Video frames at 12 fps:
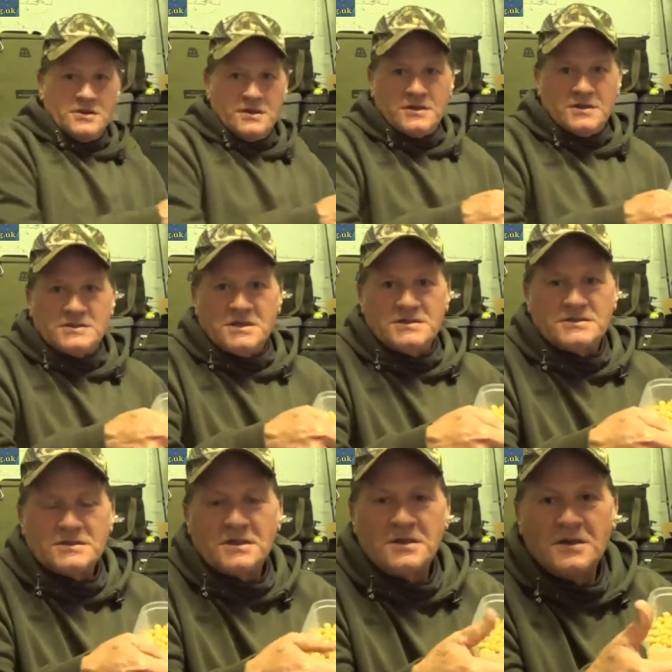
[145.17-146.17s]
this
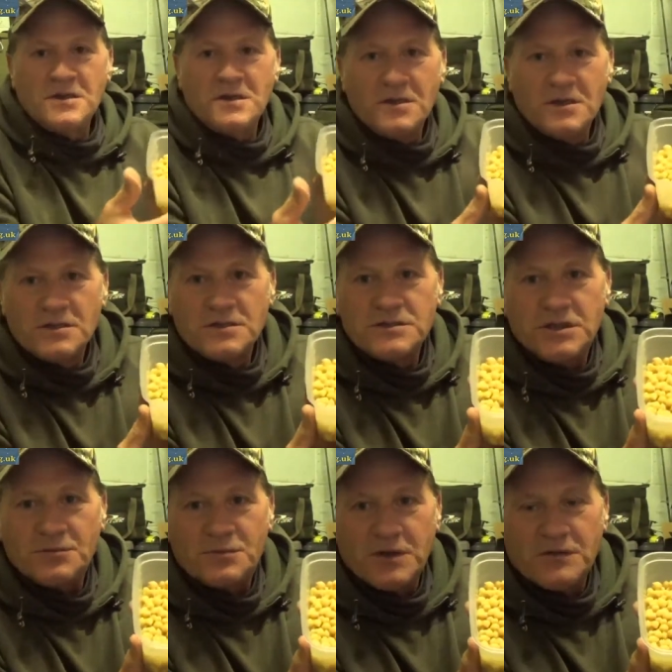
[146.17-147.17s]
is
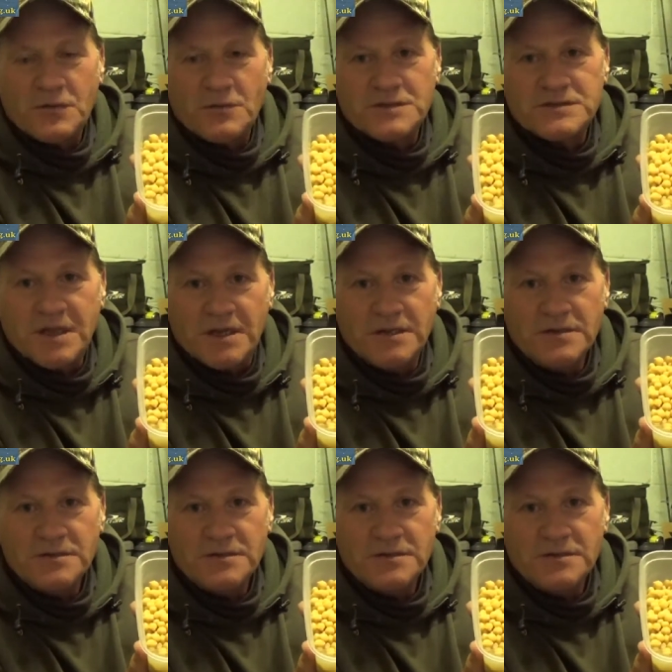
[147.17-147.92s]
chickpea from a tin.